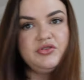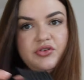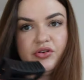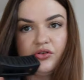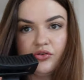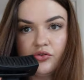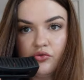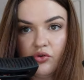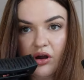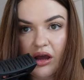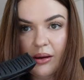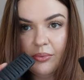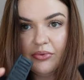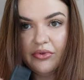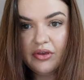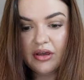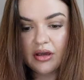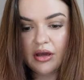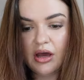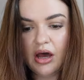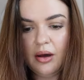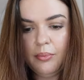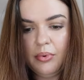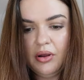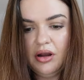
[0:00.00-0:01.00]
Just grabbed a
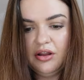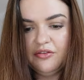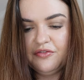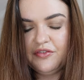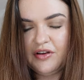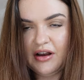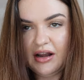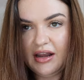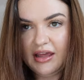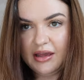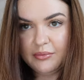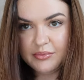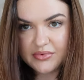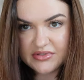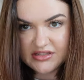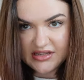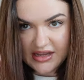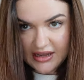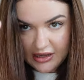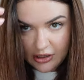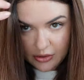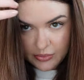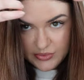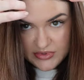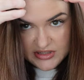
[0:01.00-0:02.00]
couple of clips to
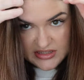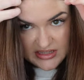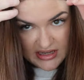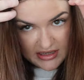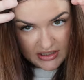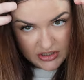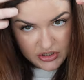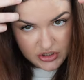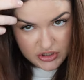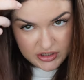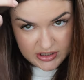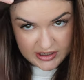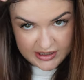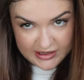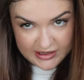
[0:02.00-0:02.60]
help section